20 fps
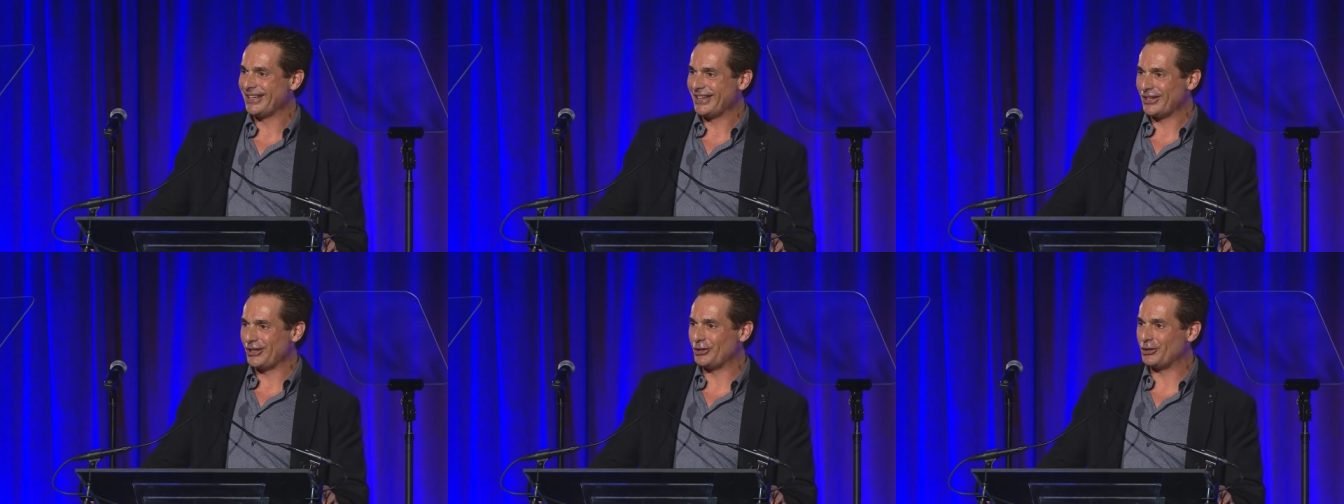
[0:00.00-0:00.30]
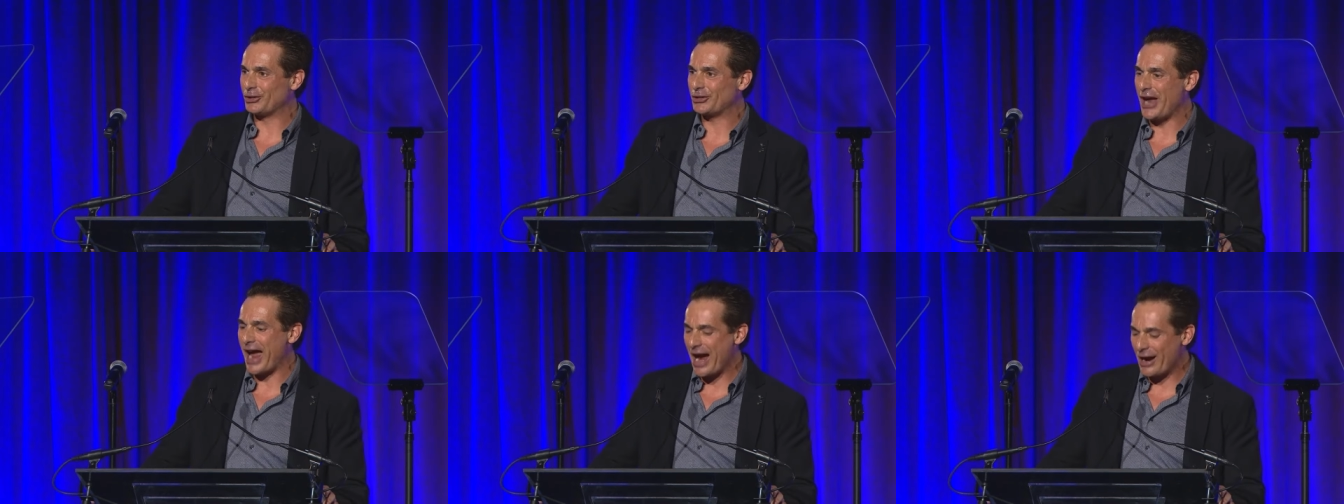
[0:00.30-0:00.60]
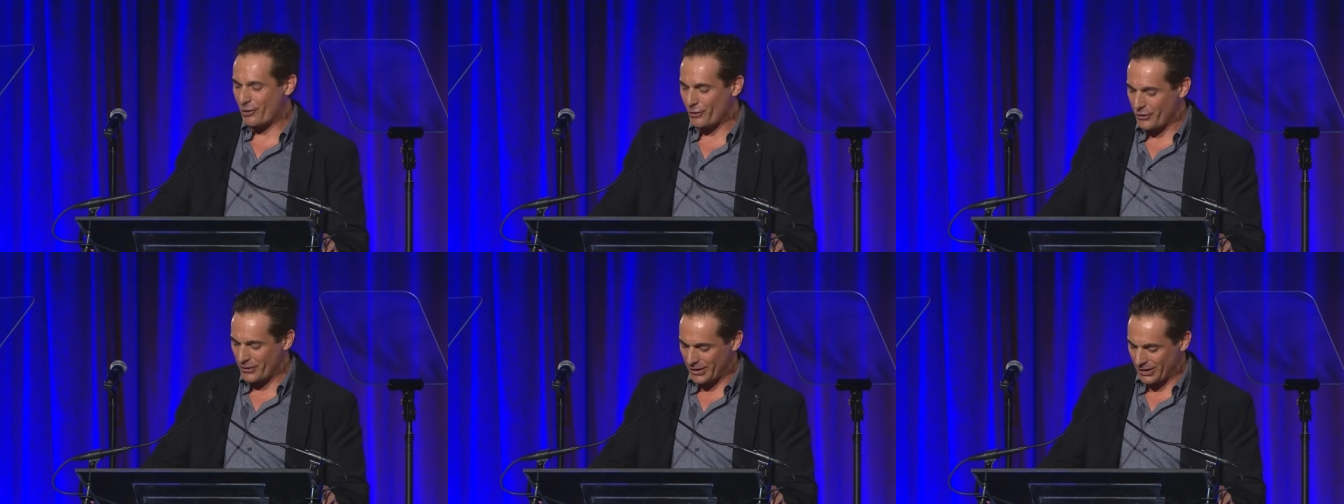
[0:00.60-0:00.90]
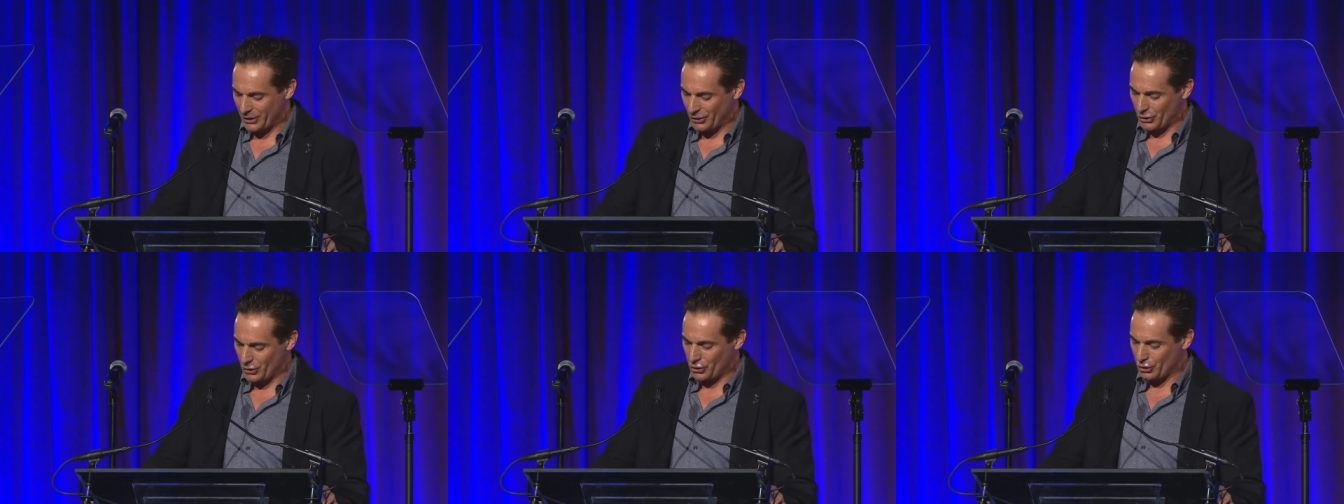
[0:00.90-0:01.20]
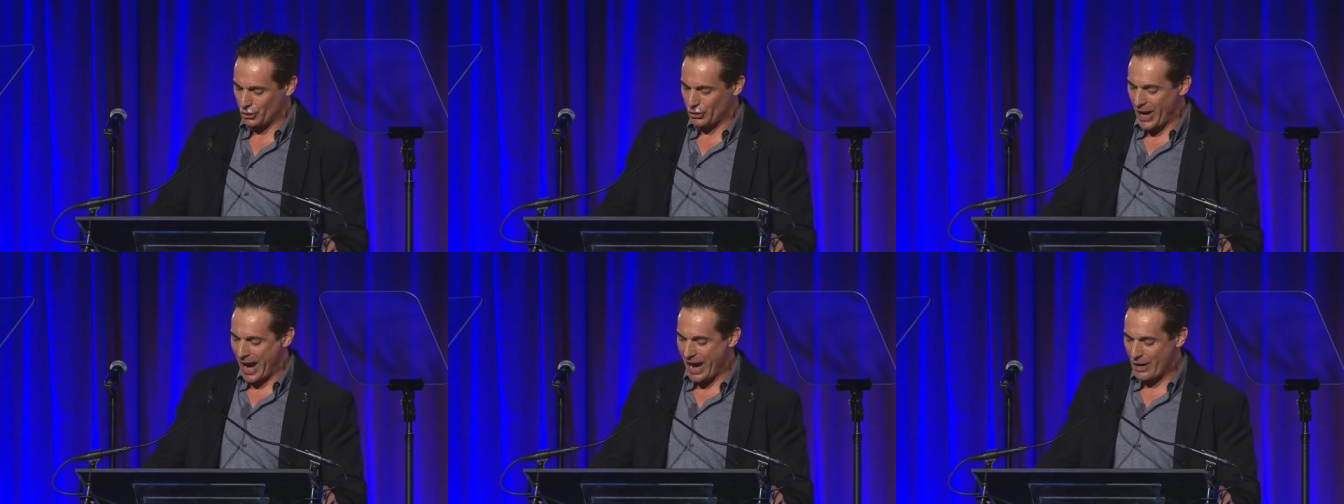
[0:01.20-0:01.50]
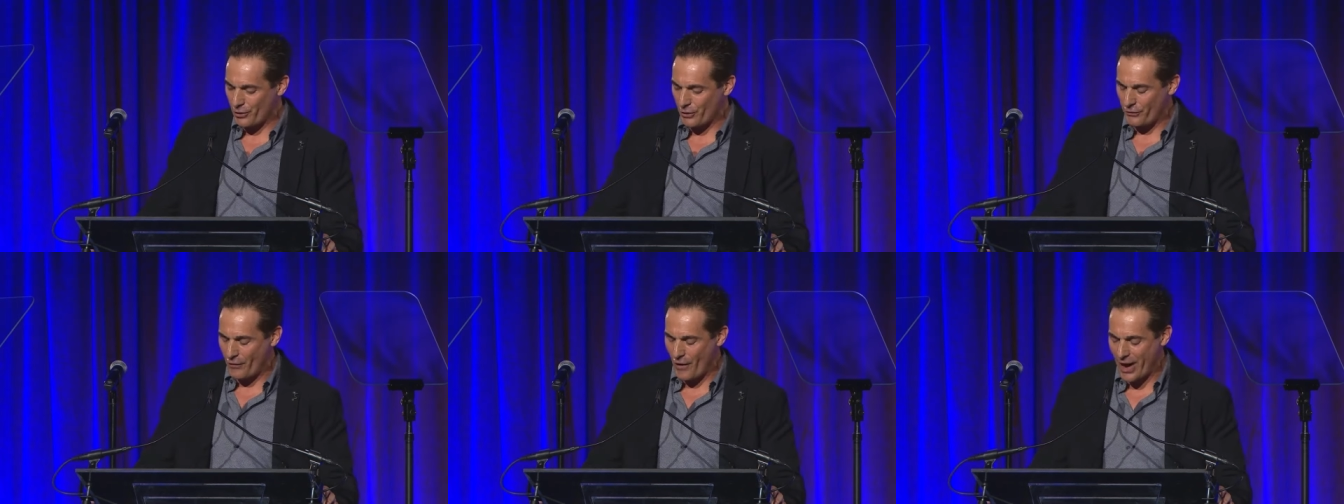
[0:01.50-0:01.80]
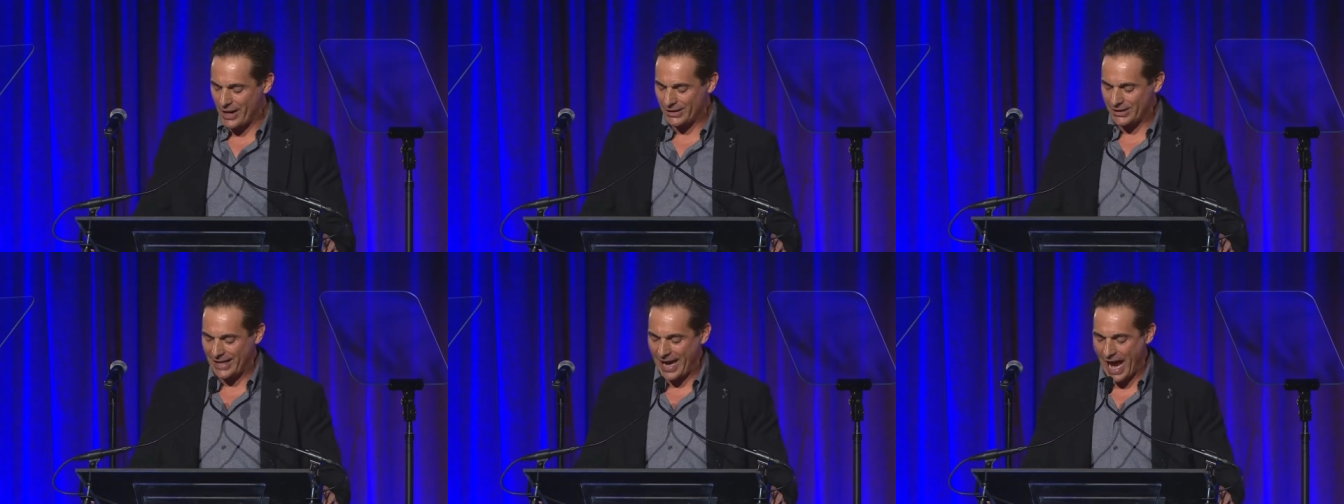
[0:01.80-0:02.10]
you, sacri you
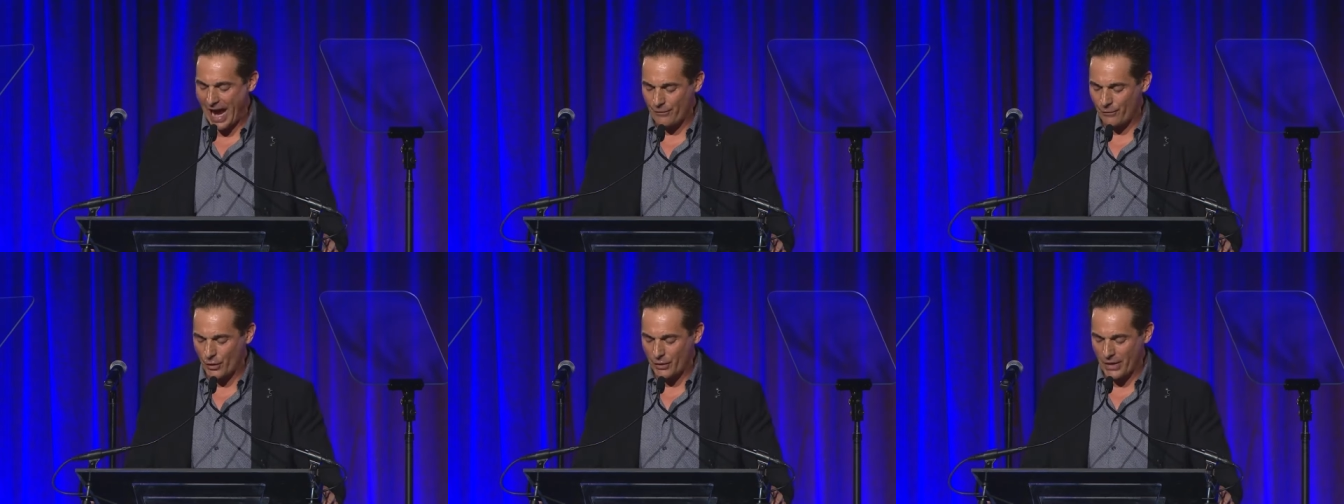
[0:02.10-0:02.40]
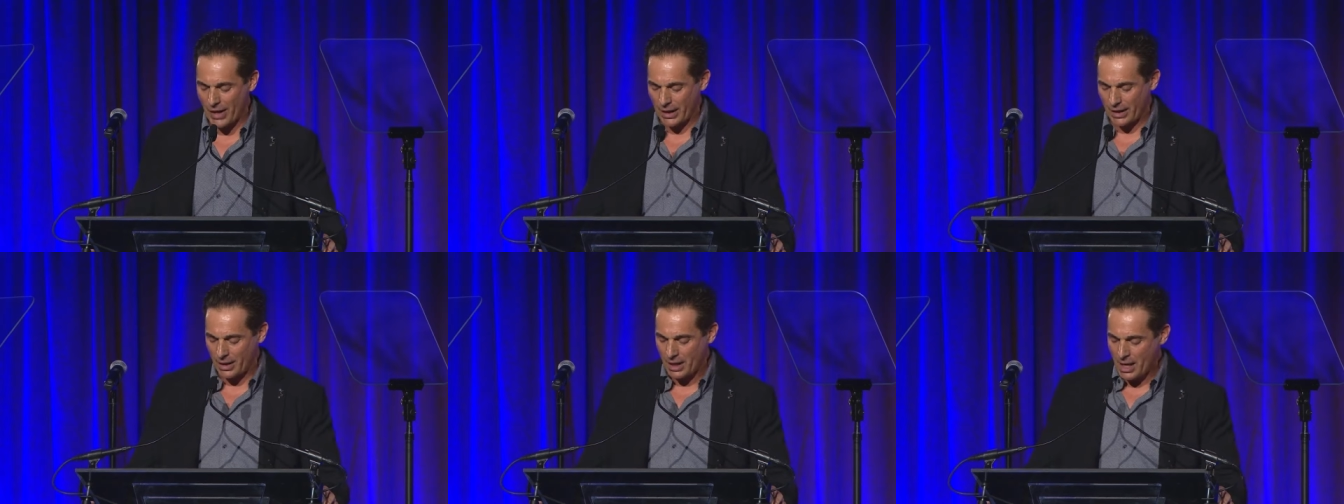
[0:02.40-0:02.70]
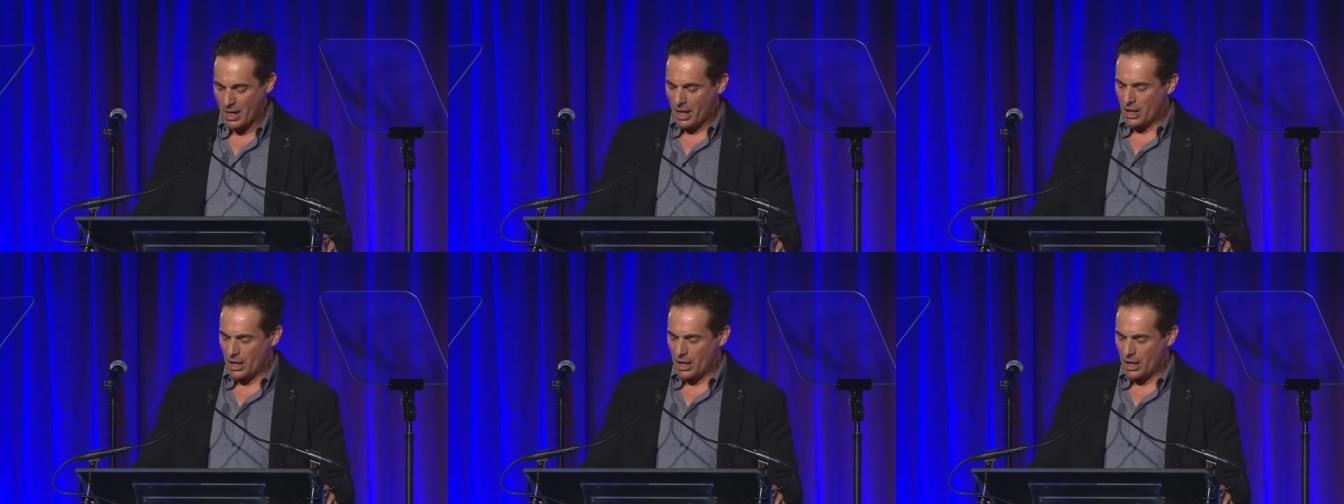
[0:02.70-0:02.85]
sacrificed everything